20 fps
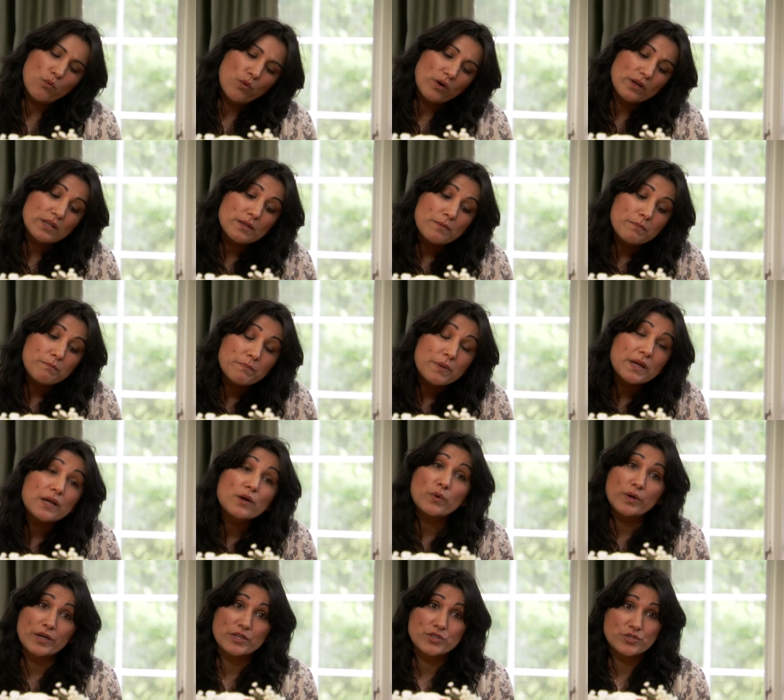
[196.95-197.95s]
And one of the big
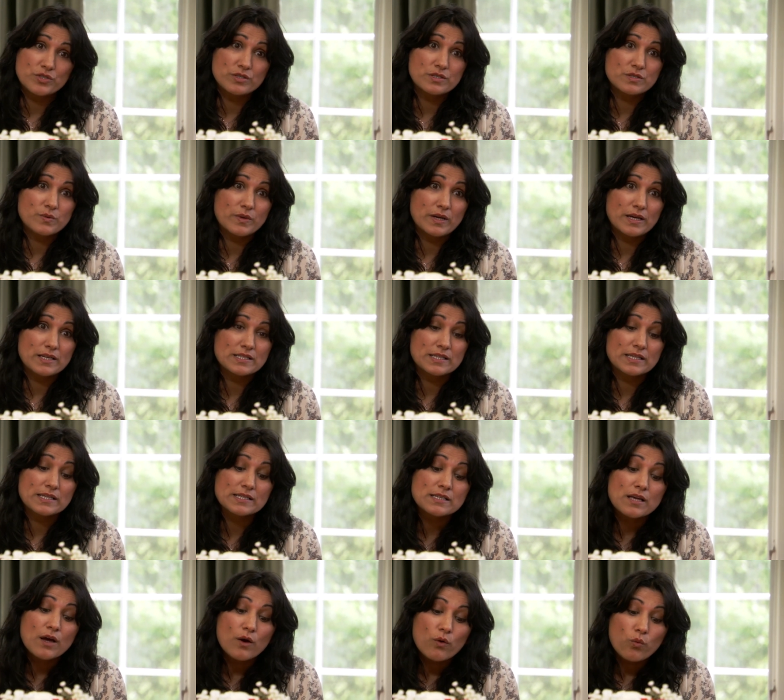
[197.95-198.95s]
questions we ask
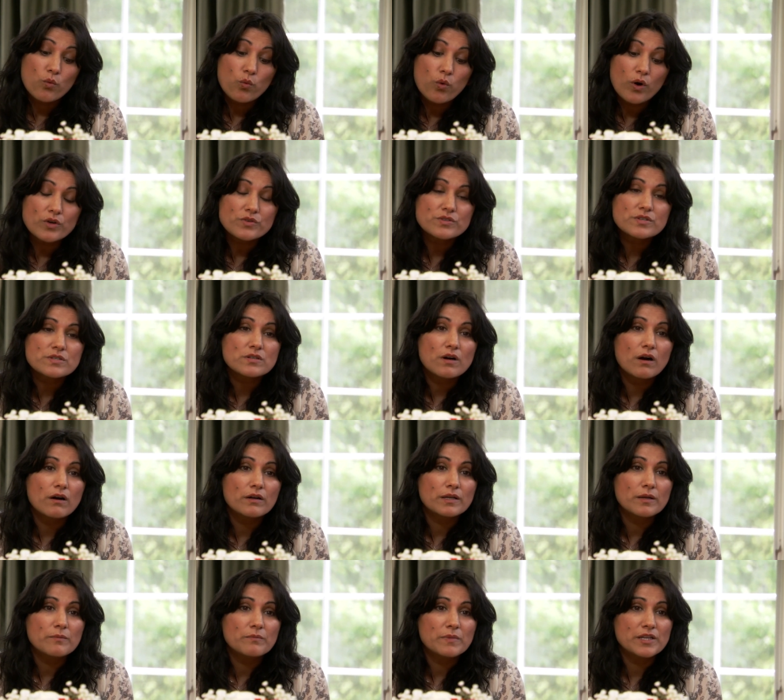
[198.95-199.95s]
is what does
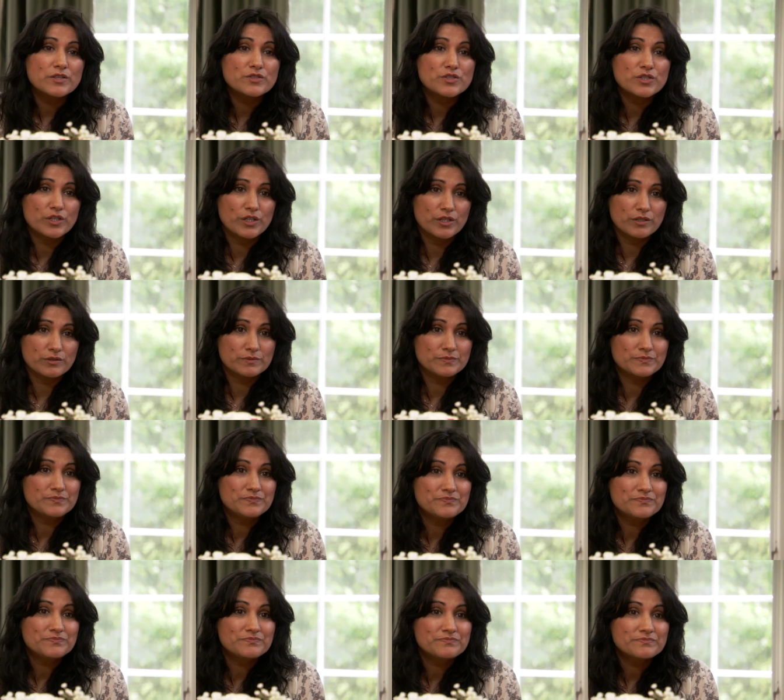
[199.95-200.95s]
honour mean to you?
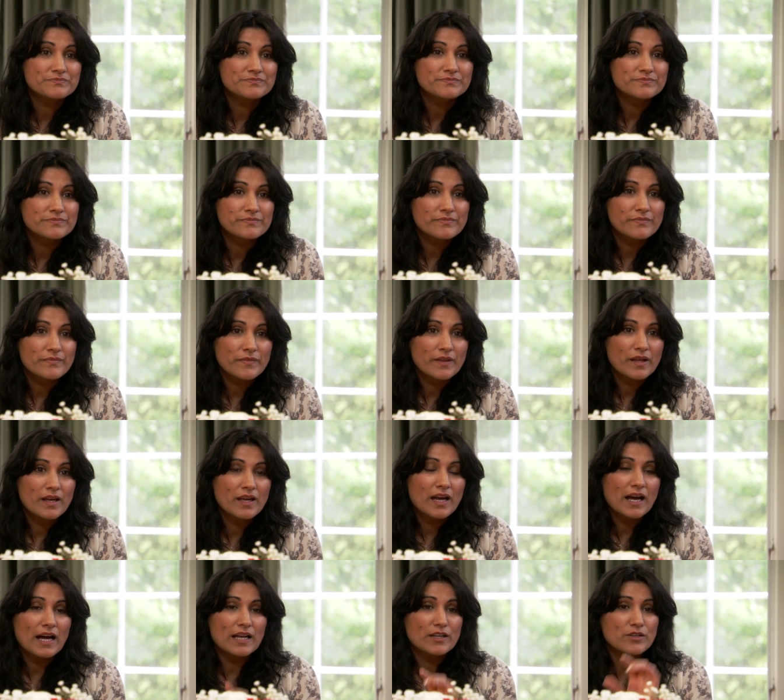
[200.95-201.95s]

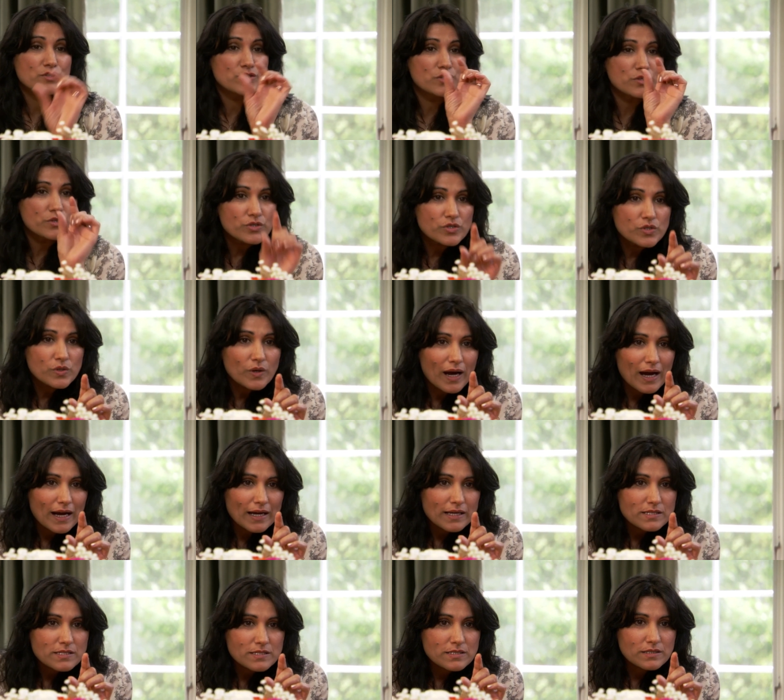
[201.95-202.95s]
And as soon as you
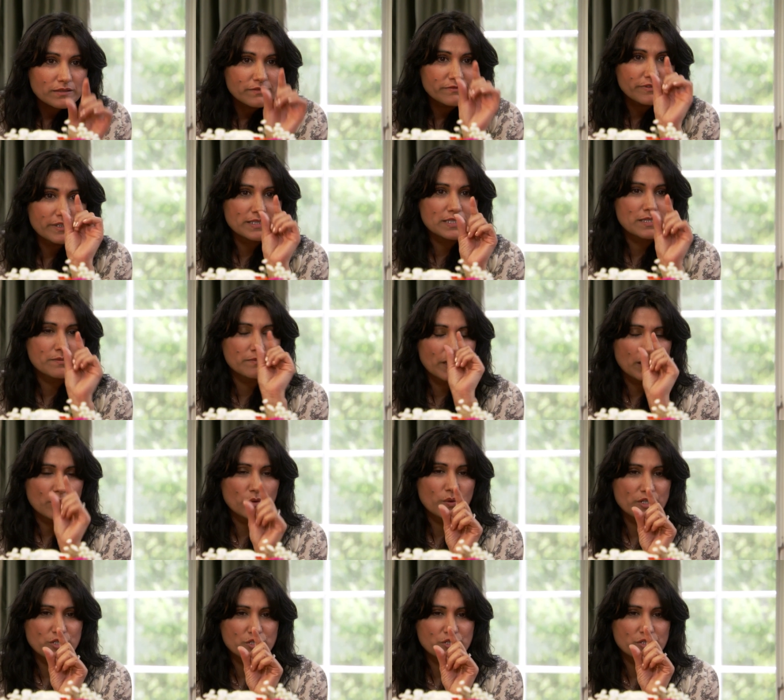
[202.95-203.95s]
ask a victim that
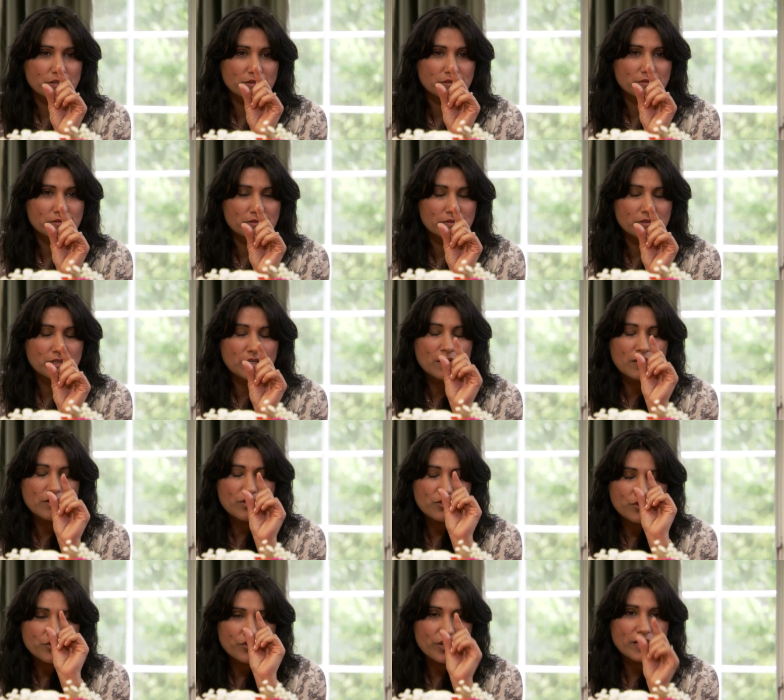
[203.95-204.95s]
question,
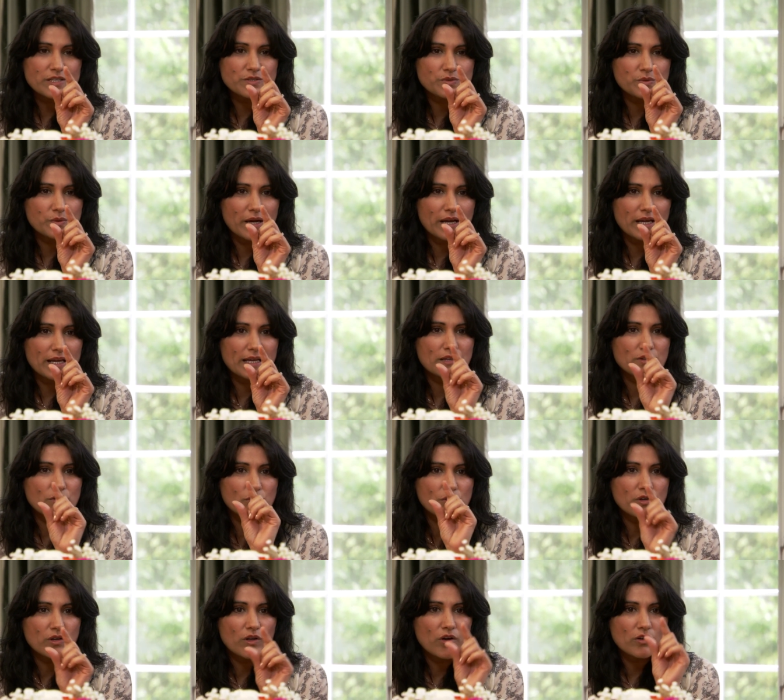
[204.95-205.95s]
straight away it
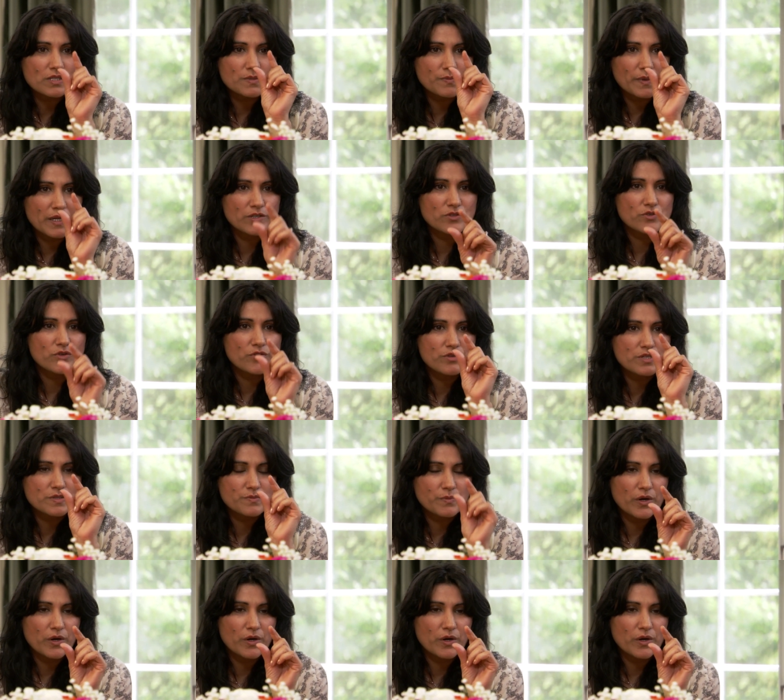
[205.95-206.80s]
unlocks Pandora's